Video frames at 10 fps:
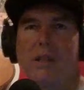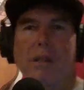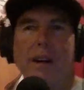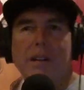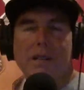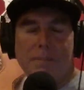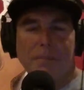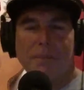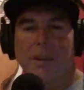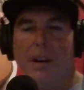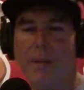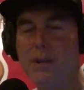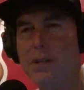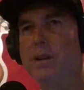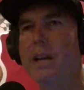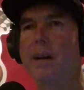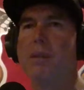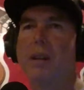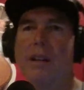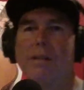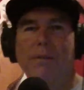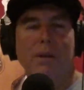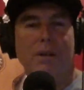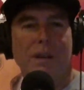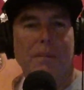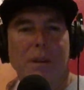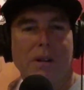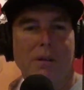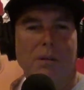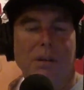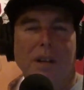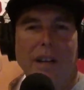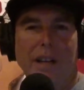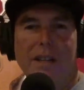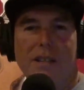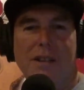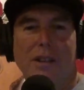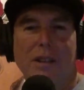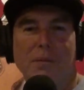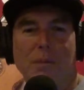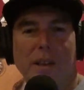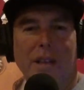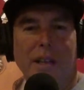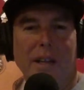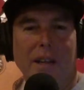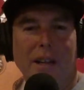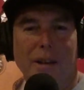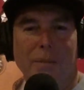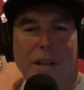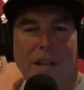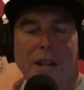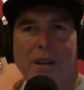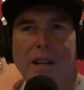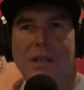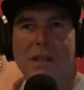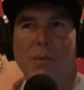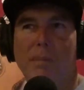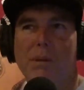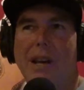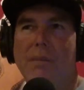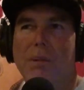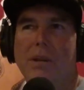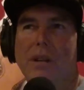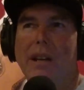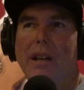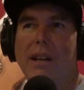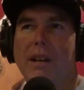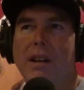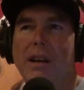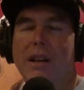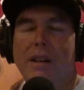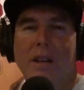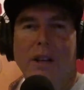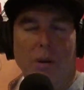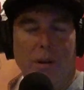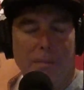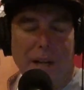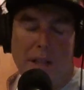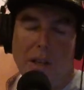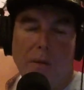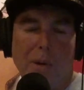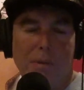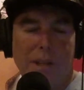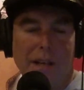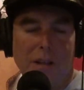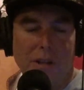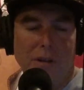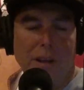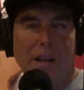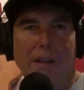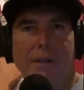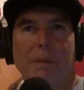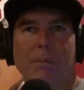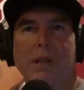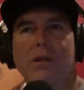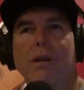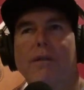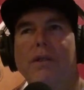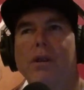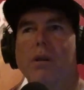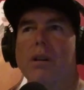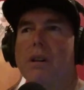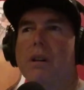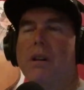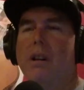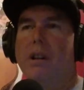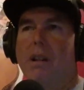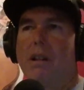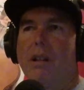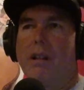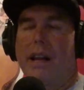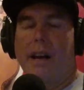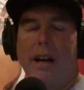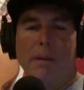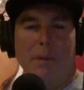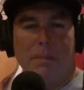riders. This week I'm looking for someone who is good with the internets and website building and basically website tuning and development. So if you're like I am with